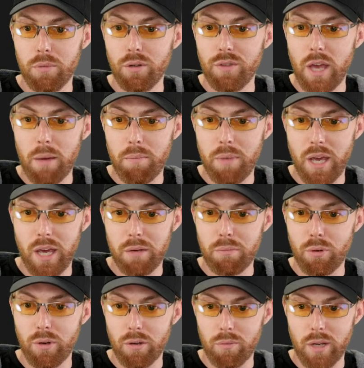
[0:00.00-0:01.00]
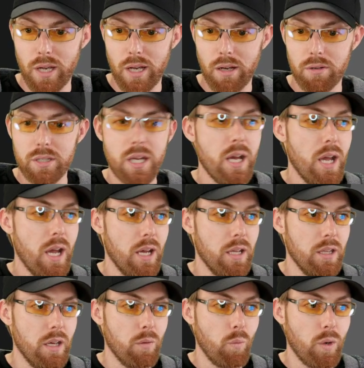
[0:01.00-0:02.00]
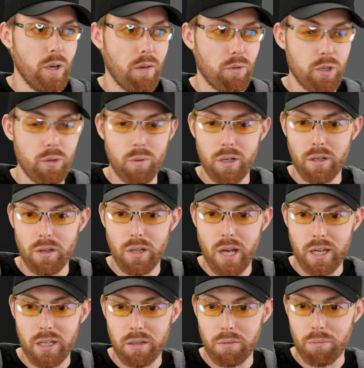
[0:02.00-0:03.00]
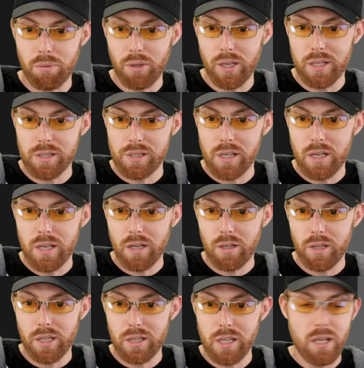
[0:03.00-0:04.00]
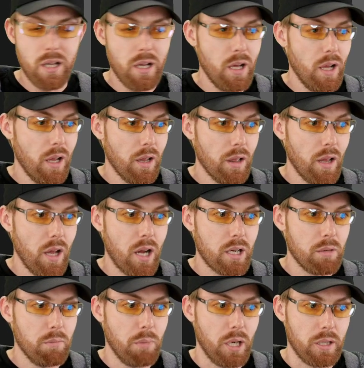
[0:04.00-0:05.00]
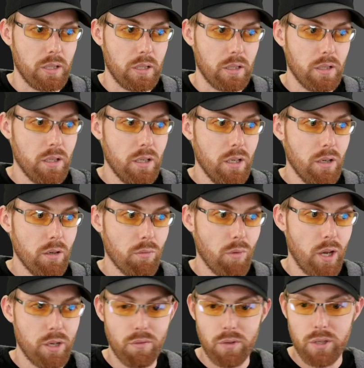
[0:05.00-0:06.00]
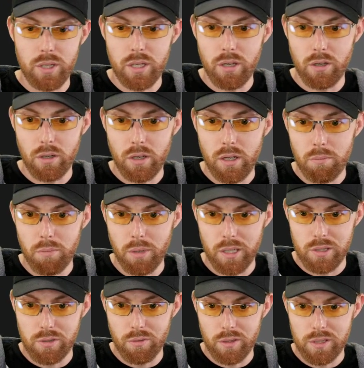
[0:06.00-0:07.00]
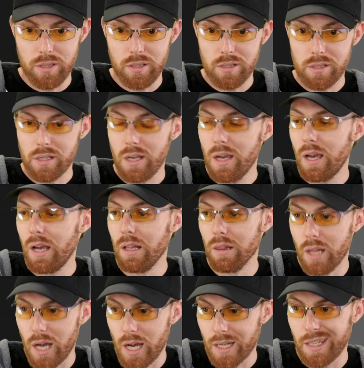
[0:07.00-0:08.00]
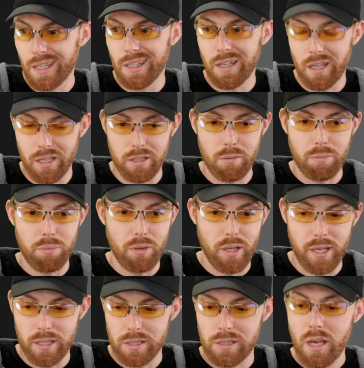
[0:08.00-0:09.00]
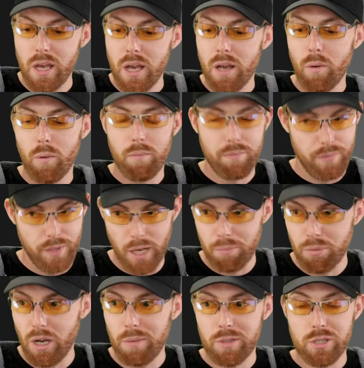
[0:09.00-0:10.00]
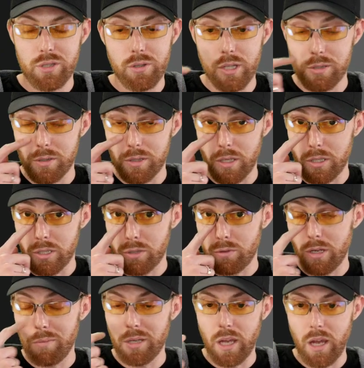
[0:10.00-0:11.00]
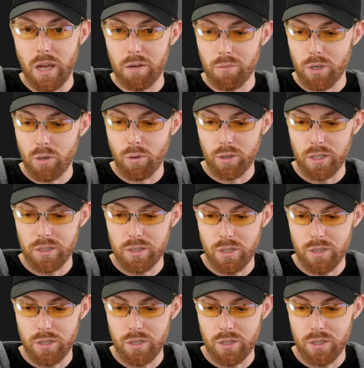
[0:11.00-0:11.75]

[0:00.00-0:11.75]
move that bad boy around. And then whenever you want to lock it in place, click the lock button right over here by sources and lock it into place. I promised you this was a streaming and recording